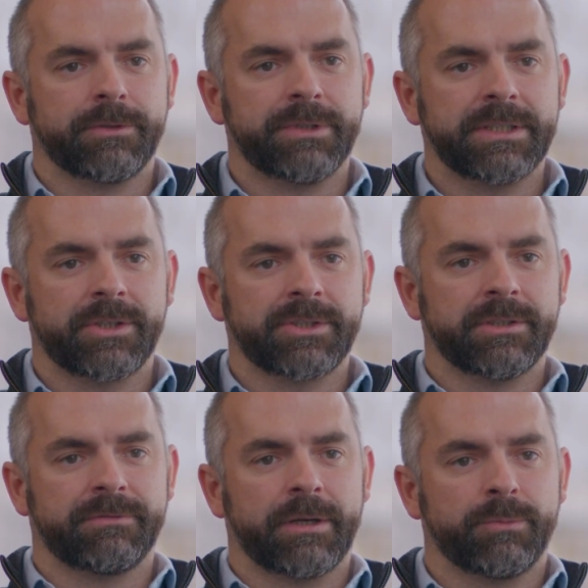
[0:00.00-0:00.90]
a research
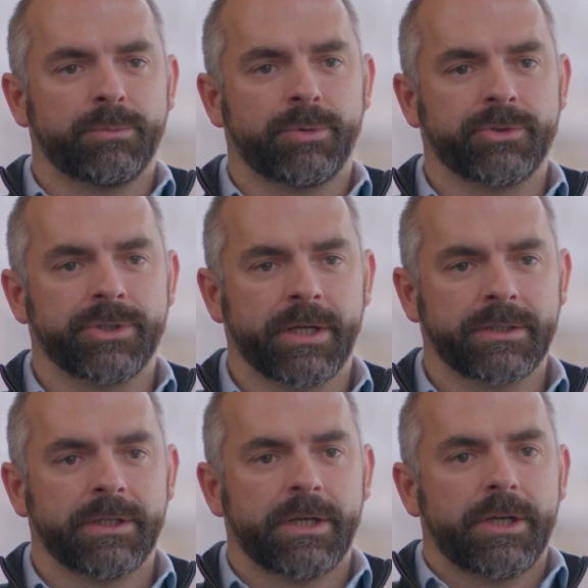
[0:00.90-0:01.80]
and development
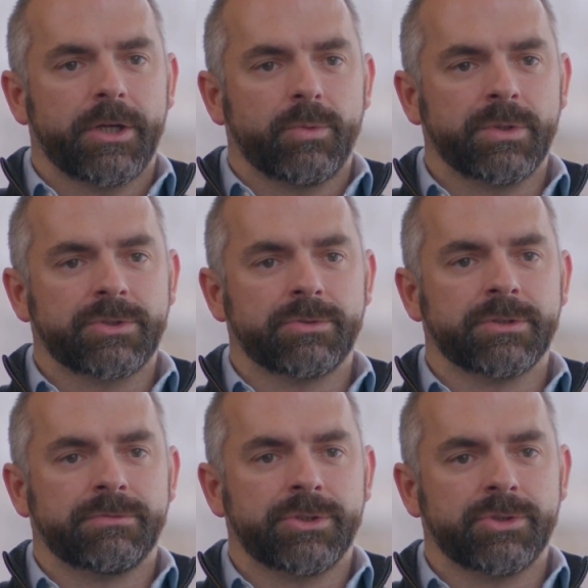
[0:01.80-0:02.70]
project which saw
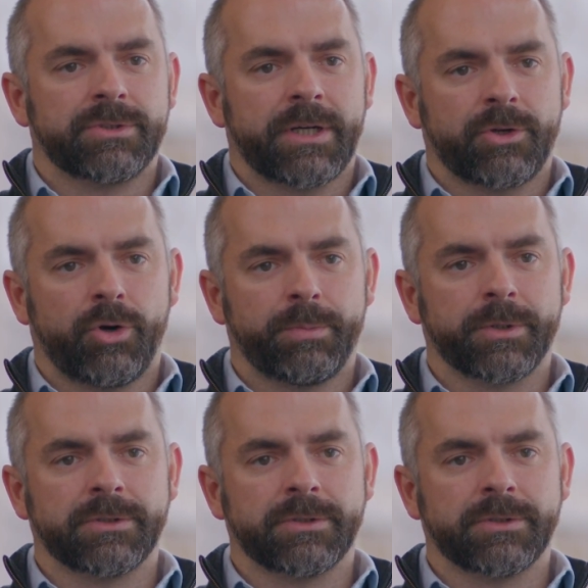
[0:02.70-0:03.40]
us reduce our copper